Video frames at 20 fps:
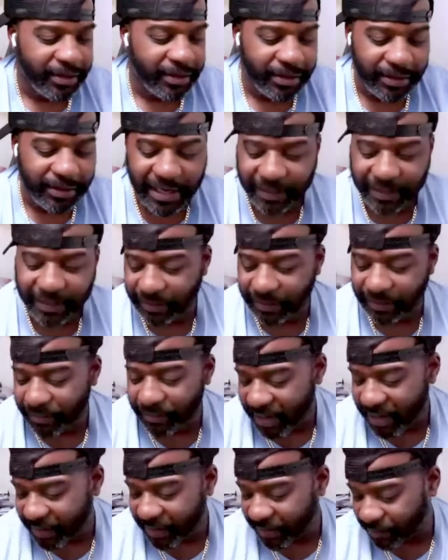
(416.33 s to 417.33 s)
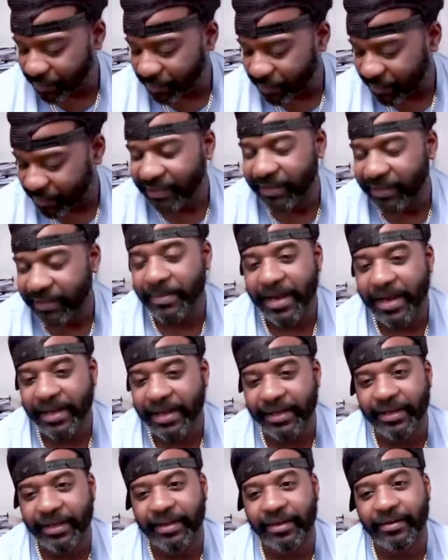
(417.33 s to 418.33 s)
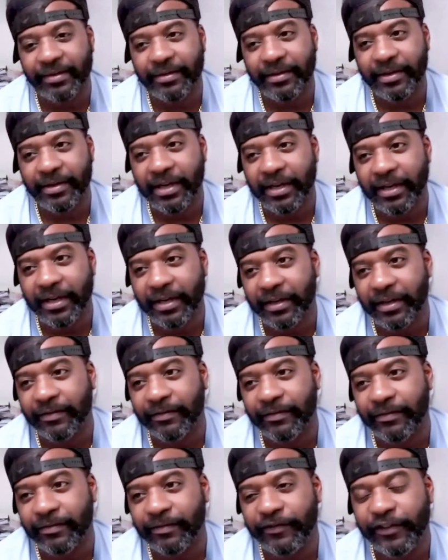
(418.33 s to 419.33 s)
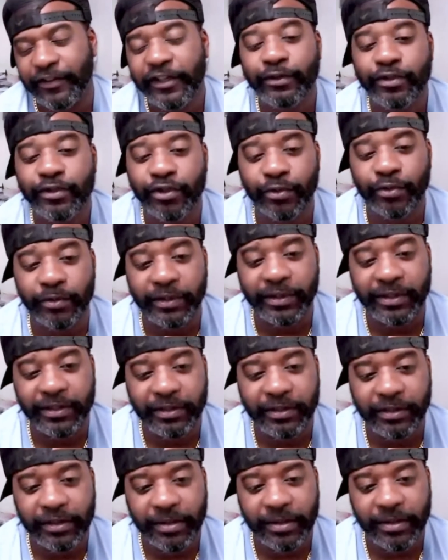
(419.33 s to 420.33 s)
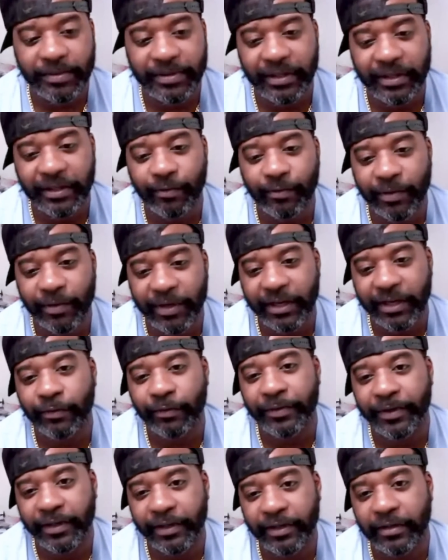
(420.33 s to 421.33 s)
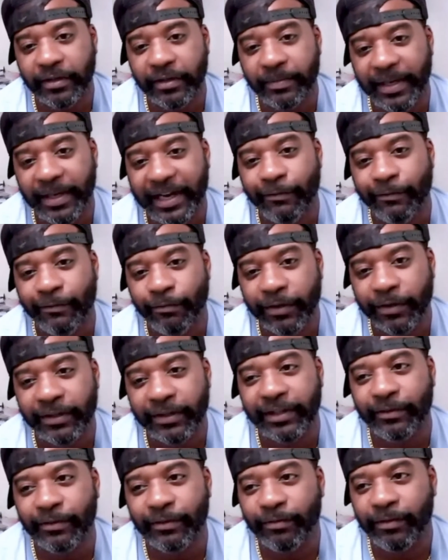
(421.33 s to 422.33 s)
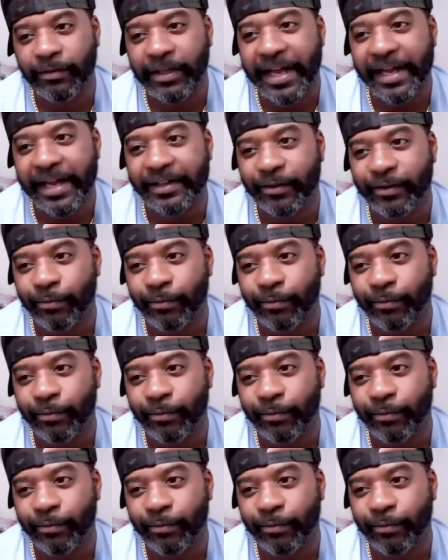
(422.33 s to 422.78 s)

not thematic but cinematic feel to it. You know what I'm saying? The way it opened up, like I really liked the